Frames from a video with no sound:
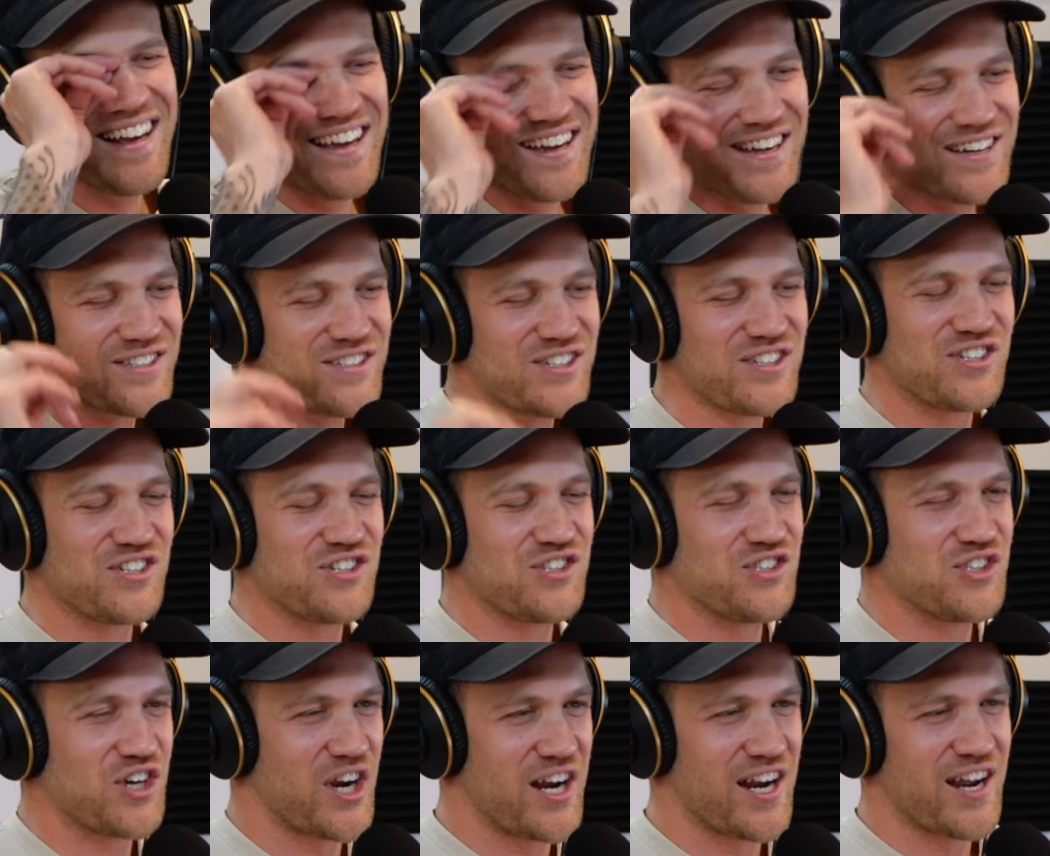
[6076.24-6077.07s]

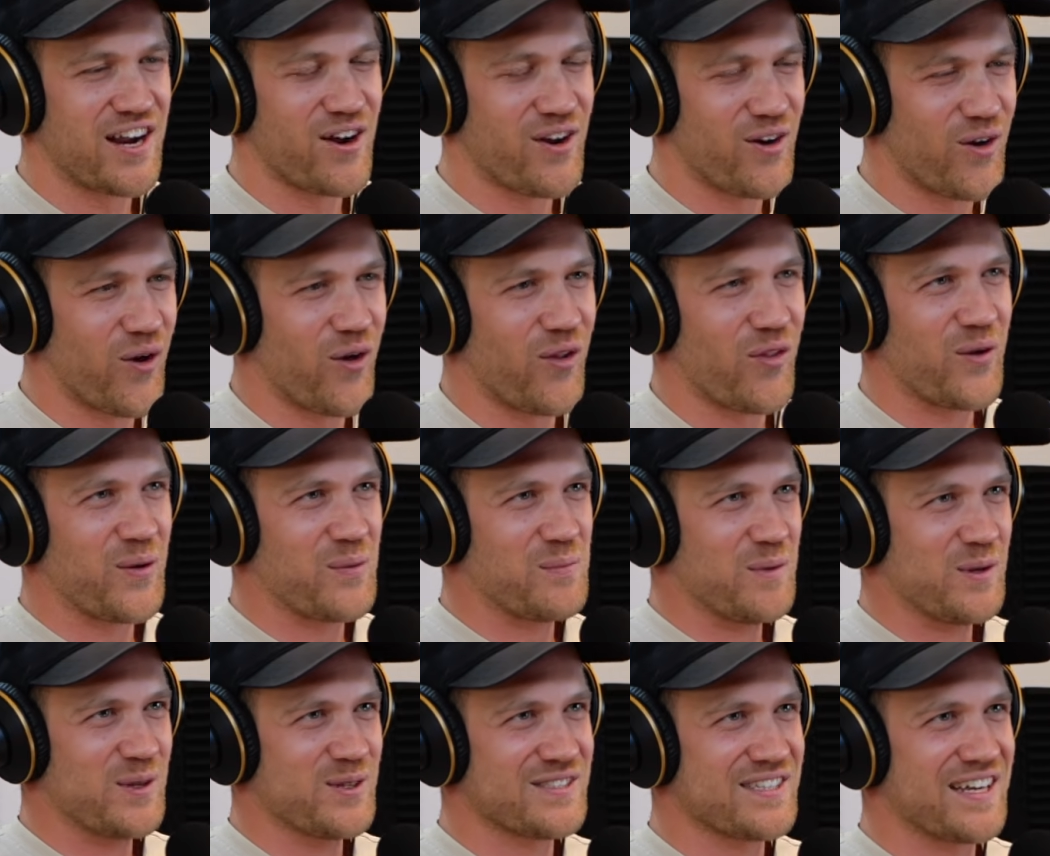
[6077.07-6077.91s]
shitting on all
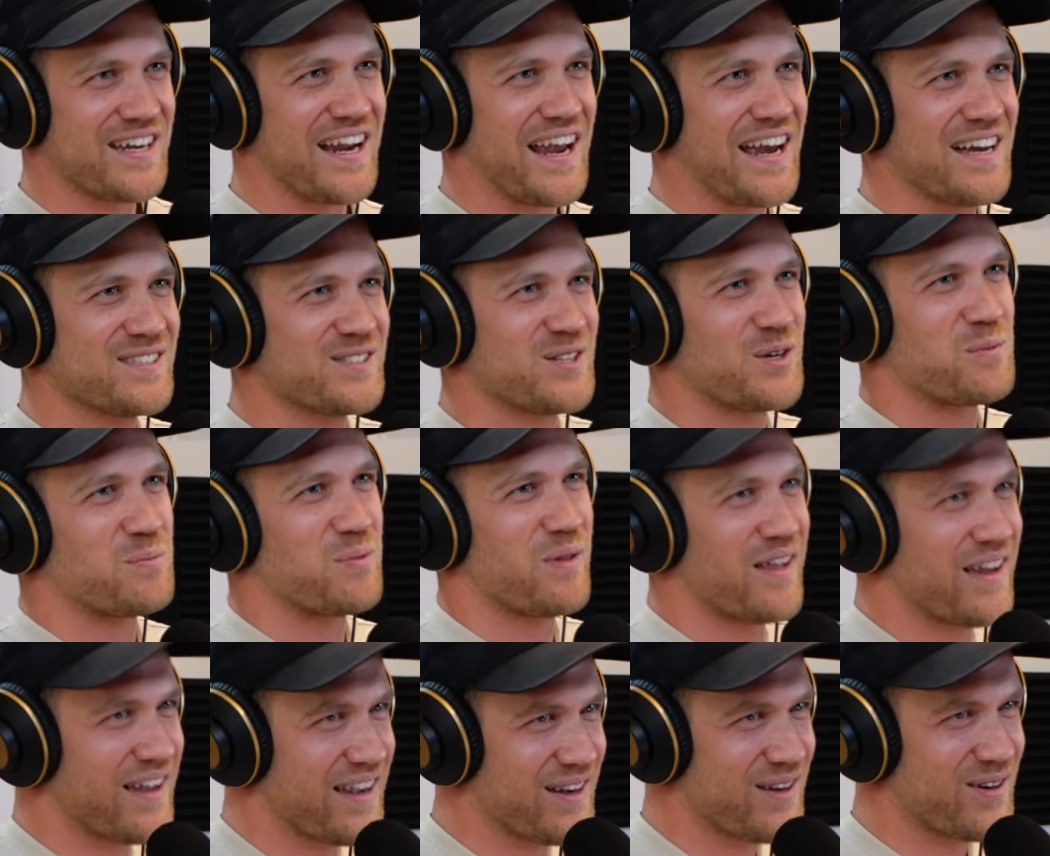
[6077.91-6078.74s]
their music as you're
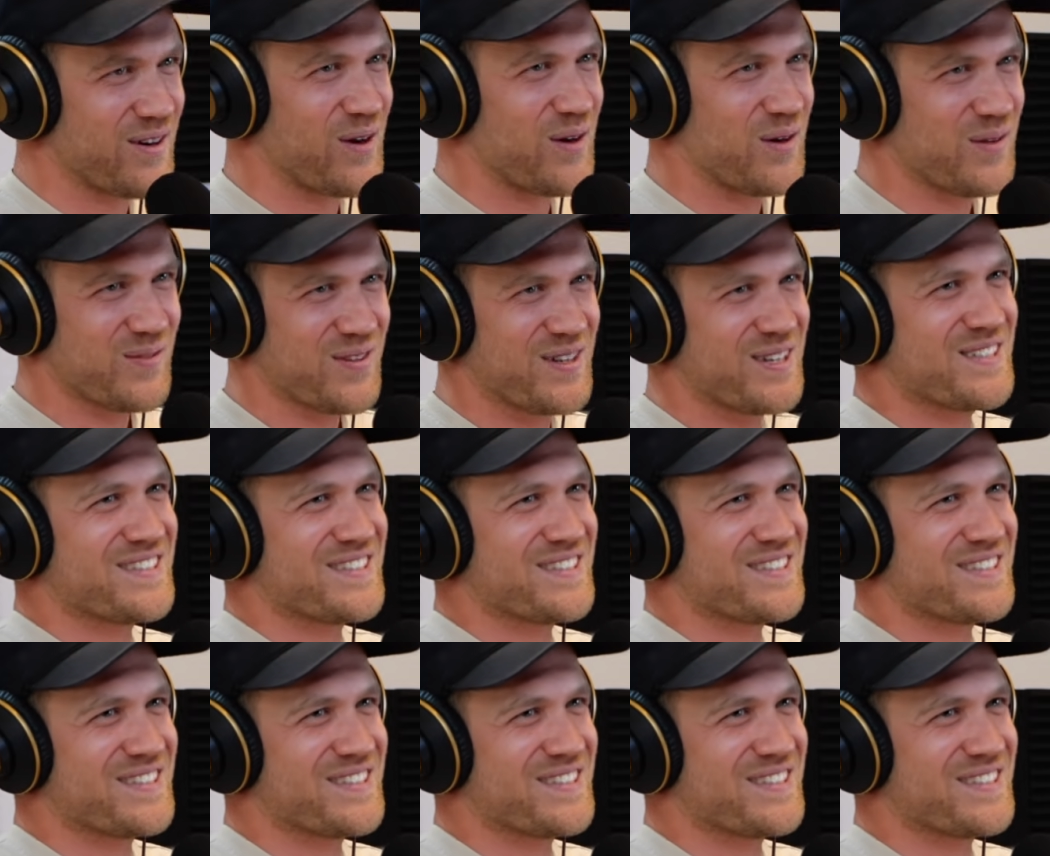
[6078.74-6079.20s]
playing your own